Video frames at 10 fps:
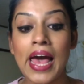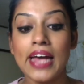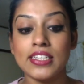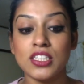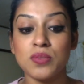
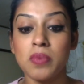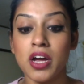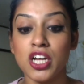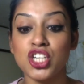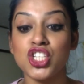and it's
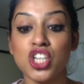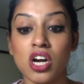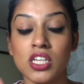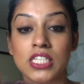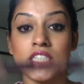by
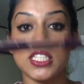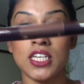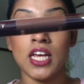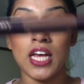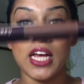Charlotte
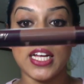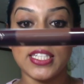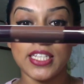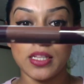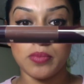
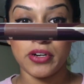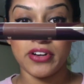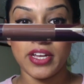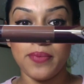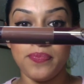Tilbury.